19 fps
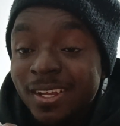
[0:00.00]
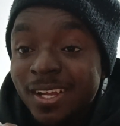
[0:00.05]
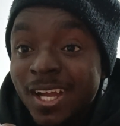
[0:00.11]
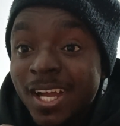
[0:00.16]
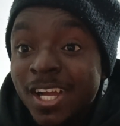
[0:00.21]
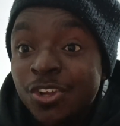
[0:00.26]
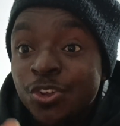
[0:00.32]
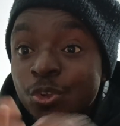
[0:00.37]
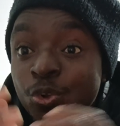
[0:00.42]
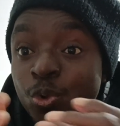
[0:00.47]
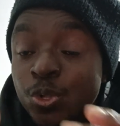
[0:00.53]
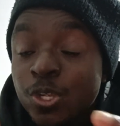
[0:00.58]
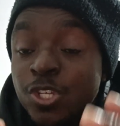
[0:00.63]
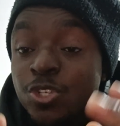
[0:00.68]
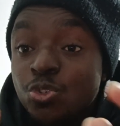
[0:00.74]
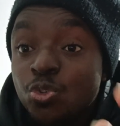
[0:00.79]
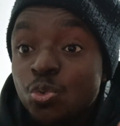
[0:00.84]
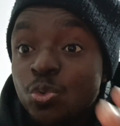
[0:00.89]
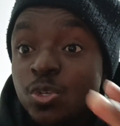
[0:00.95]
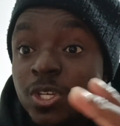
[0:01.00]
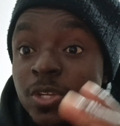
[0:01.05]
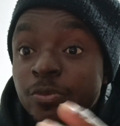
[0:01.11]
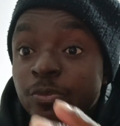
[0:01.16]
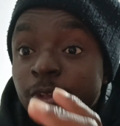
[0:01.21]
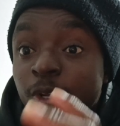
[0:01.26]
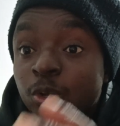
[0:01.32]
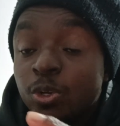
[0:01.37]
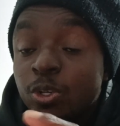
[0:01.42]
are going through
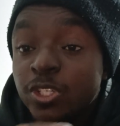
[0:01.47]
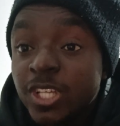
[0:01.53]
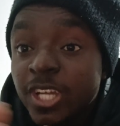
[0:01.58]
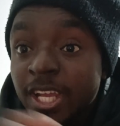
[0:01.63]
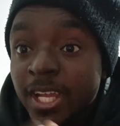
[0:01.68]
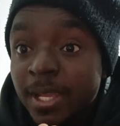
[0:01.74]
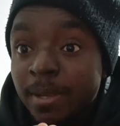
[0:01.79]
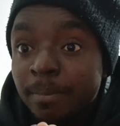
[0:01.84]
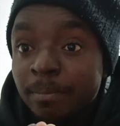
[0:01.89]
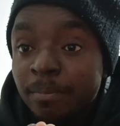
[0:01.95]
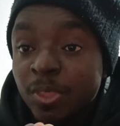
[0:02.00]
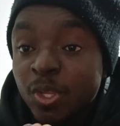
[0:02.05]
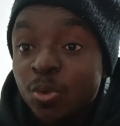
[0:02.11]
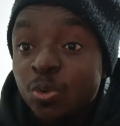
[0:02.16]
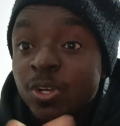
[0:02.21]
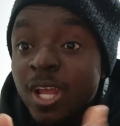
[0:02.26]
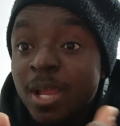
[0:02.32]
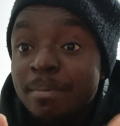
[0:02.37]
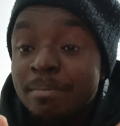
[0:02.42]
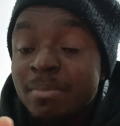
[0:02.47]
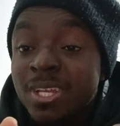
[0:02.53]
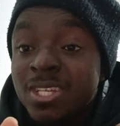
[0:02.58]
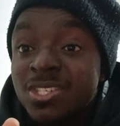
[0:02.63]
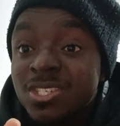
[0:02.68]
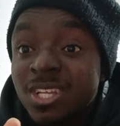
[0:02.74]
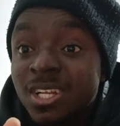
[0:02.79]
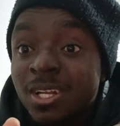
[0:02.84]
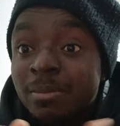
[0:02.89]
difficult time, other
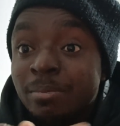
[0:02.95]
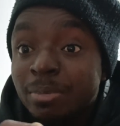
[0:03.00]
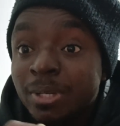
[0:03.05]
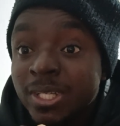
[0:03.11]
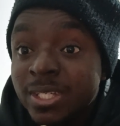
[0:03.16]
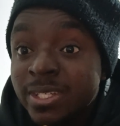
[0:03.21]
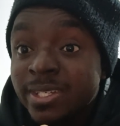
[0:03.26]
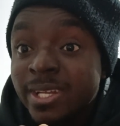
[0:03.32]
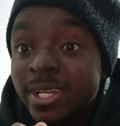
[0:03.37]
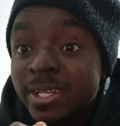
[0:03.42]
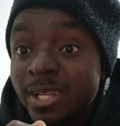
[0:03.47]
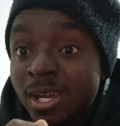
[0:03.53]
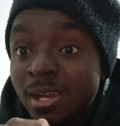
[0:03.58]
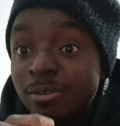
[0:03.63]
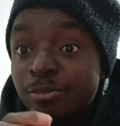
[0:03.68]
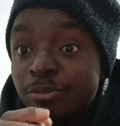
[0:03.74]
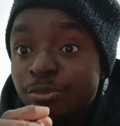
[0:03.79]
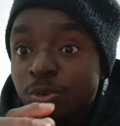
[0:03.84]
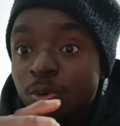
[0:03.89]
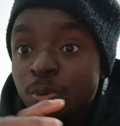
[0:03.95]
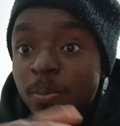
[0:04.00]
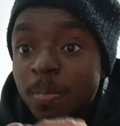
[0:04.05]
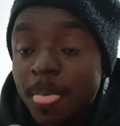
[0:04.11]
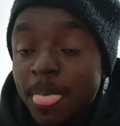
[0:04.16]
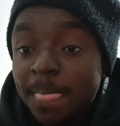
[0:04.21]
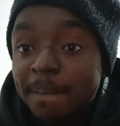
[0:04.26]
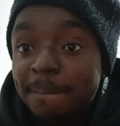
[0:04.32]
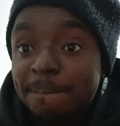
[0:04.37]
men celebrate their downfall.
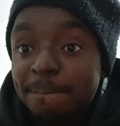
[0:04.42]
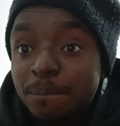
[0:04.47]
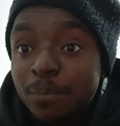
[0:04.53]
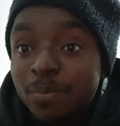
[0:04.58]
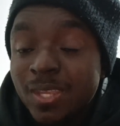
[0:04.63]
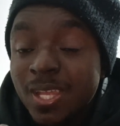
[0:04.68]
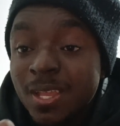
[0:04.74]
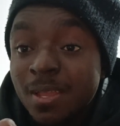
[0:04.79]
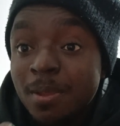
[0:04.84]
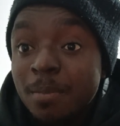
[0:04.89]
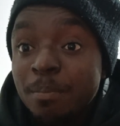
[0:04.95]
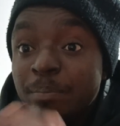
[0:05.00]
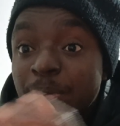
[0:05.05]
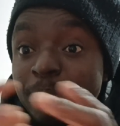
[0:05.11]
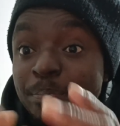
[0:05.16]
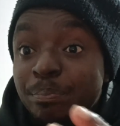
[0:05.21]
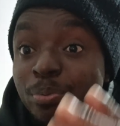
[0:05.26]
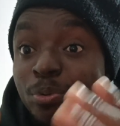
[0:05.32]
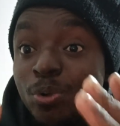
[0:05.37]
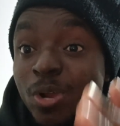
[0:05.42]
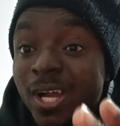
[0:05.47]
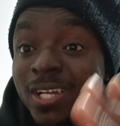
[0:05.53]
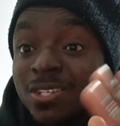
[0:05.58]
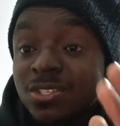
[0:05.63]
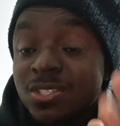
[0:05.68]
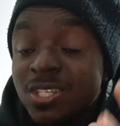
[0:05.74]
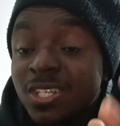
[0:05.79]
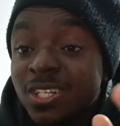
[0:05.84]
People
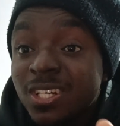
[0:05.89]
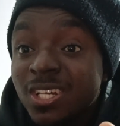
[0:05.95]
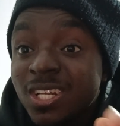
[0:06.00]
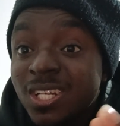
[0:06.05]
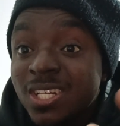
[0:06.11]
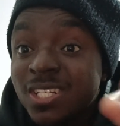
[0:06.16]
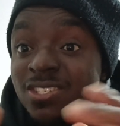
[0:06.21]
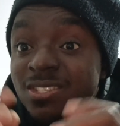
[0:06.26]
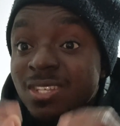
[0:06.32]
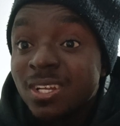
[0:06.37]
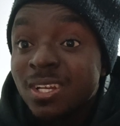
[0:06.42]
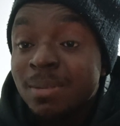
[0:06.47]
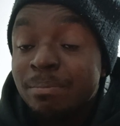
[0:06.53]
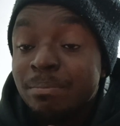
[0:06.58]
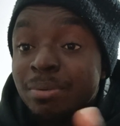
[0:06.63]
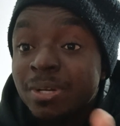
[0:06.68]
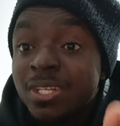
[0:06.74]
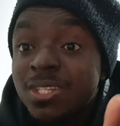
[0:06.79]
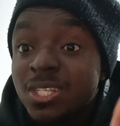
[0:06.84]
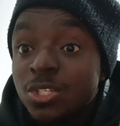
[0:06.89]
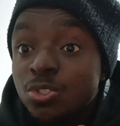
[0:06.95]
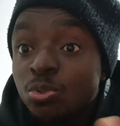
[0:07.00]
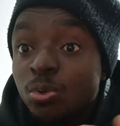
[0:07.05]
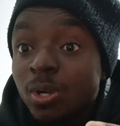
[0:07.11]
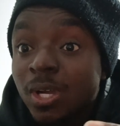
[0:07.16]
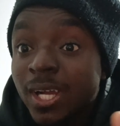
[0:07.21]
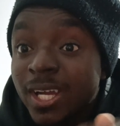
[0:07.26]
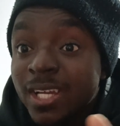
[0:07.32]
are secretly celebrating
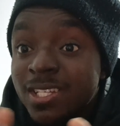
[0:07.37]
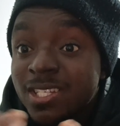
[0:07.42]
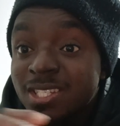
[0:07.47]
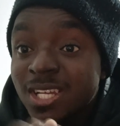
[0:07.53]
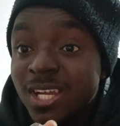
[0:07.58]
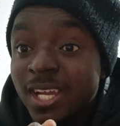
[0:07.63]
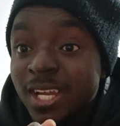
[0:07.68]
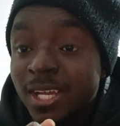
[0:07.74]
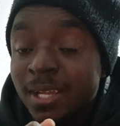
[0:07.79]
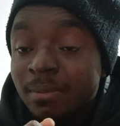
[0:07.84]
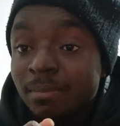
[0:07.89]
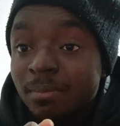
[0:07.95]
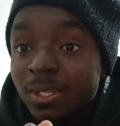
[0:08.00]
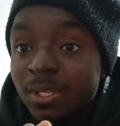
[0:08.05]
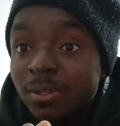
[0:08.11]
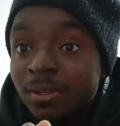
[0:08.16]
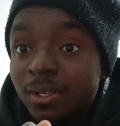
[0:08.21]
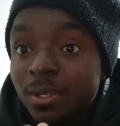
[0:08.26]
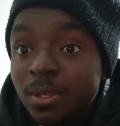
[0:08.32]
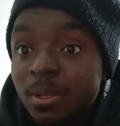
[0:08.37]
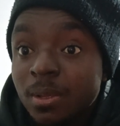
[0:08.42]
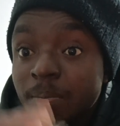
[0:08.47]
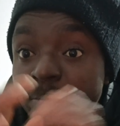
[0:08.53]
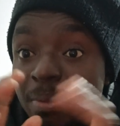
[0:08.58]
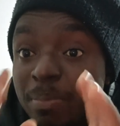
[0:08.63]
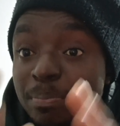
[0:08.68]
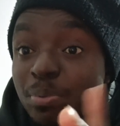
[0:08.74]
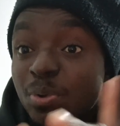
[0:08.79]
your hard time.
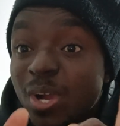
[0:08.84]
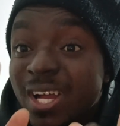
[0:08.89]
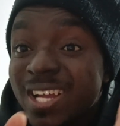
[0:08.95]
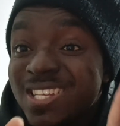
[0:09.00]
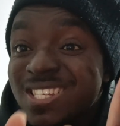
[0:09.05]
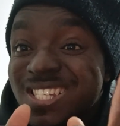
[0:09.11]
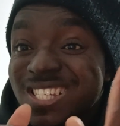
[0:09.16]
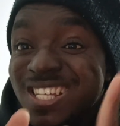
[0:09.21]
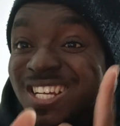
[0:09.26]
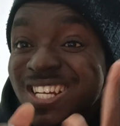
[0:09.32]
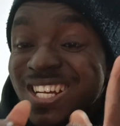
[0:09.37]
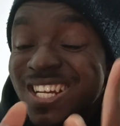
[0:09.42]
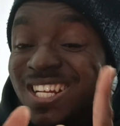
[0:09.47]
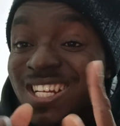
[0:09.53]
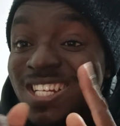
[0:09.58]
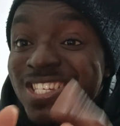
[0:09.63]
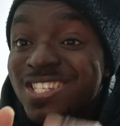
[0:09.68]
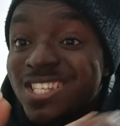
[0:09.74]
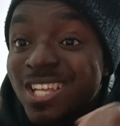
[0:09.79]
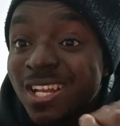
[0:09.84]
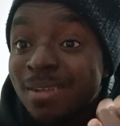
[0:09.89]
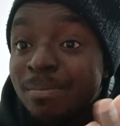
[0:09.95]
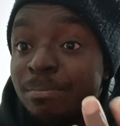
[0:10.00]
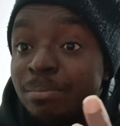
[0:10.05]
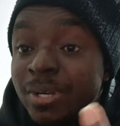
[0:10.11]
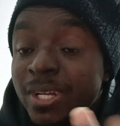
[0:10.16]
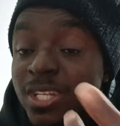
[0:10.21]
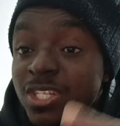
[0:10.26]
People are secretly
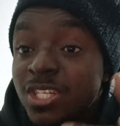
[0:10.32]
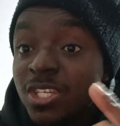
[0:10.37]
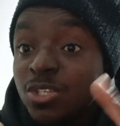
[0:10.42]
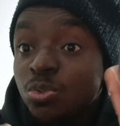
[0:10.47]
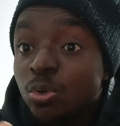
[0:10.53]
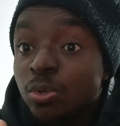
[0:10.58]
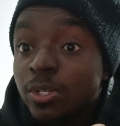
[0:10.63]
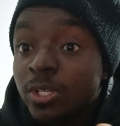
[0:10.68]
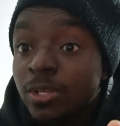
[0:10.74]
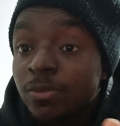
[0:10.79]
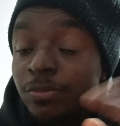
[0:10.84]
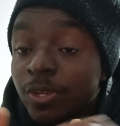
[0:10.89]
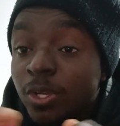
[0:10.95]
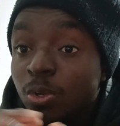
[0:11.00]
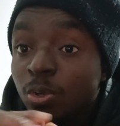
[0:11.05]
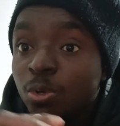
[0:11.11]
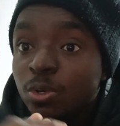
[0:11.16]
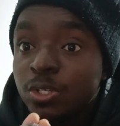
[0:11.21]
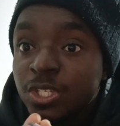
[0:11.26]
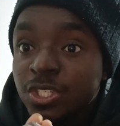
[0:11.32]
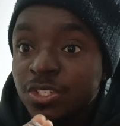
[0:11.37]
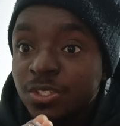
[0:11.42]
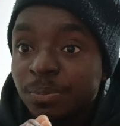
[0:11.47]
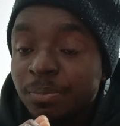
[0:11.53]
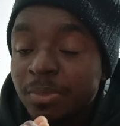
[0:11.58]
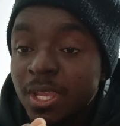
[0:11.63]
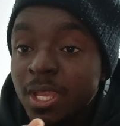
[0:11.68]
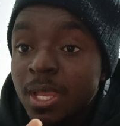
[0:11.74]
celebrating your
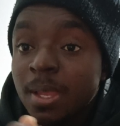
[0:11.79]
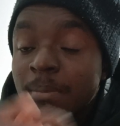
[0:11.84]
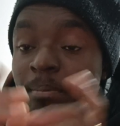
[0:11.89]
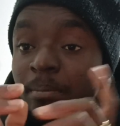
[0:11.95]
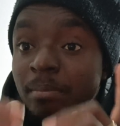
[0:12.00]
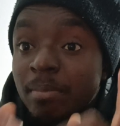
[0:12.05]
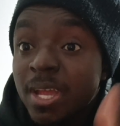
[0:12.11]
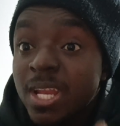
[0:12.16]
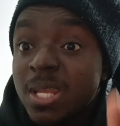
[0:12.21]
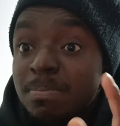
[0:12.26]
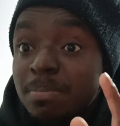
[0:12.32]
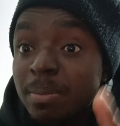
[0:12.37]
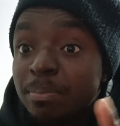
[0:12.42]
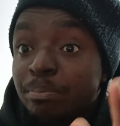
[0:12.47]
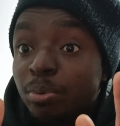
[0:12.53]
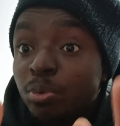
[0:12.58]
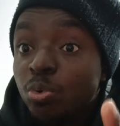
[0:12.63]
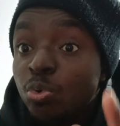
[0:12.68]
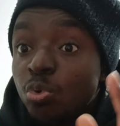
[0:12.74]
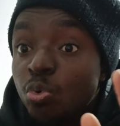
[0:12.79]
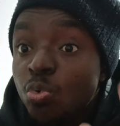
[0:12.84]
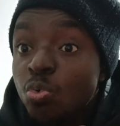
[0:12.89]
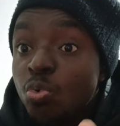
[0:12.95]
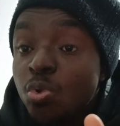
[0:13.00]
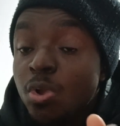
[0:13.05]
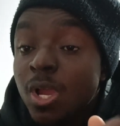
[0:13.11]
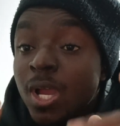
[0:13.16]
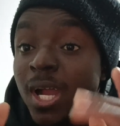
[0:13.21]
difficulties. Many people
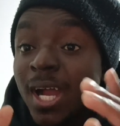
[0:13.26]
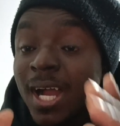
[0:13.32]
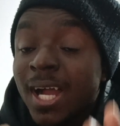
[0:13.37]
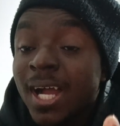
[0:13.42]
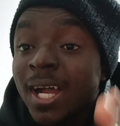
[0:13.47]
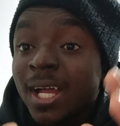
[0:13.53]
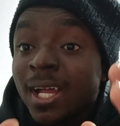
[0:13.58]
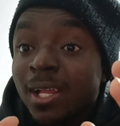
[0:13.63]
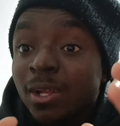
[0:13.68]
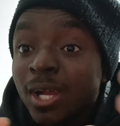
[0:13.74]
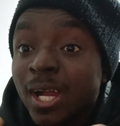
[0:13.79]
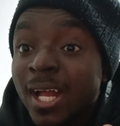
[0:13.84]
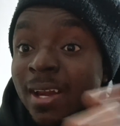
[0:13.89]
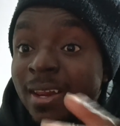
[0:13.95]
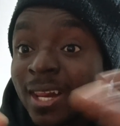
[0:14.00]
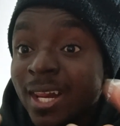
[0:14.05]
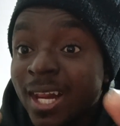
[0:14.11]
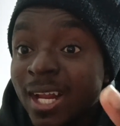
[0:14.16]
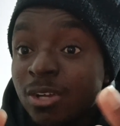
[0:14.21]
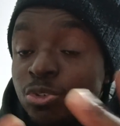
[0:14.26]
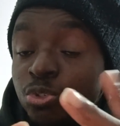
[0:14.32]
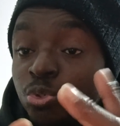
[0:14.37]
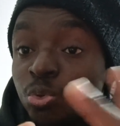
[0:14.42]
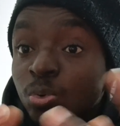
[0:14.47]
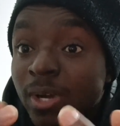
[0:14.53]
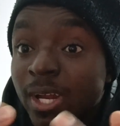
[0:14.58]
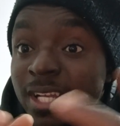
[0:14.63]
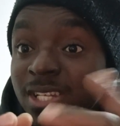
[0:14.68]
who are around
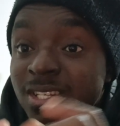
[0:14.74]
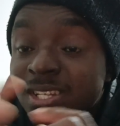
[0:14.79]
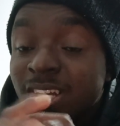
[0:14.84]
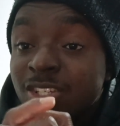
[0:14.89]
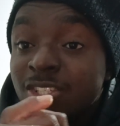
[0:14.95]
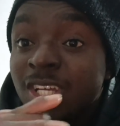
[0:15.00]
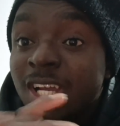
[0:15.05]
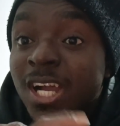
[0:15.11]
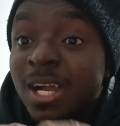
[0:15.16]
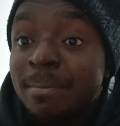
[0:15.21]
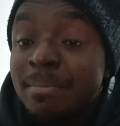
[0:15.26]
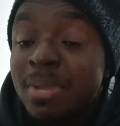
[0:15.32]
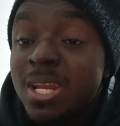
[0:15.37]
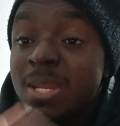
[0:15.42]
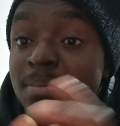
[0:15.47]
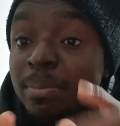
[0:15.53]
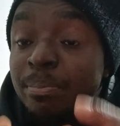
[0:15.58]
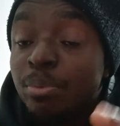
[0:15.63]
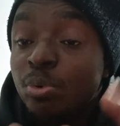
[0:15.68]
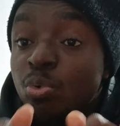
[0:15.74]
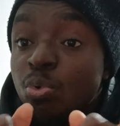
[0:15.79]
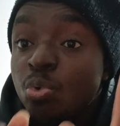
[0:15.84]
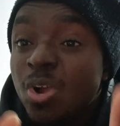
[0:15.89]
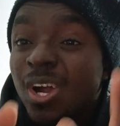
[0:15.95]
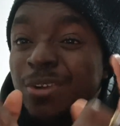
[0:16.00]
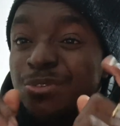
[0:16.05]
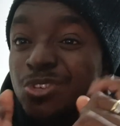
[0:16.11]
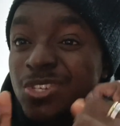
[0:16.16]
you right now, there are many people
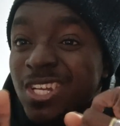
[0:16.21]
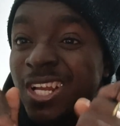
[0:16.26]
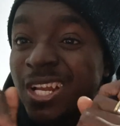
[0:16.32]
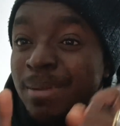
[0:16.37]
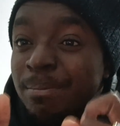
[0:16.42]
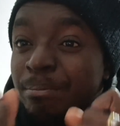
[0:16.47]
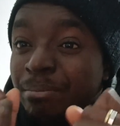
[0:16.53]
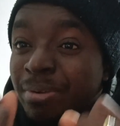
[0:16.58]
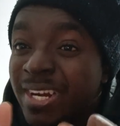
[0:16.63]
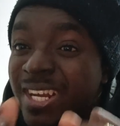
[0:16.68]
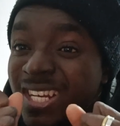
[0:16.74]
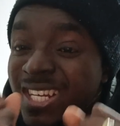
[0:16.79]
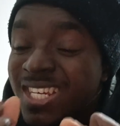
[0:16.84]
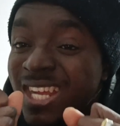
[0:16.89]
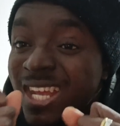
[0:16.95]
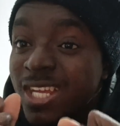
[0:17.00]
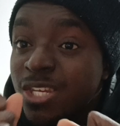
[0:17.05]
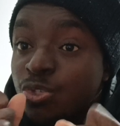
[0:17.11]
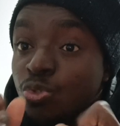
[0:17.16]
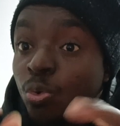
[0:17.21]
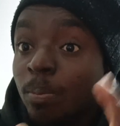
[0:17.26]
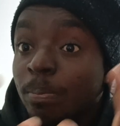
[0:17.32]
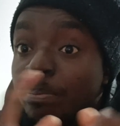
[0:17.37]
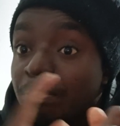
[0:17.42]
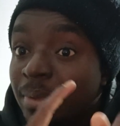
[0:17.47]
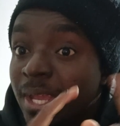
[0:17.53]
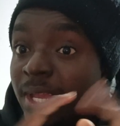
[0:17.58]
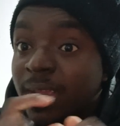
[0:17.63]
who have celebrated your
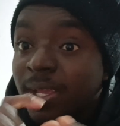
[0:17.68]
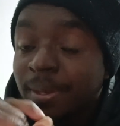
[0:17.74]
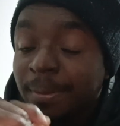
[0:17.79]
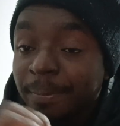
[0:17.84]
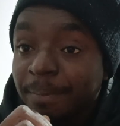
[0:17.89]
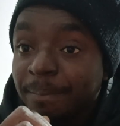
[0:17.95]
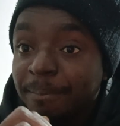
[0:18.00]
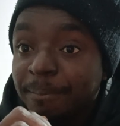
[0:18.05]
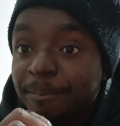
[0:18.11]
pain.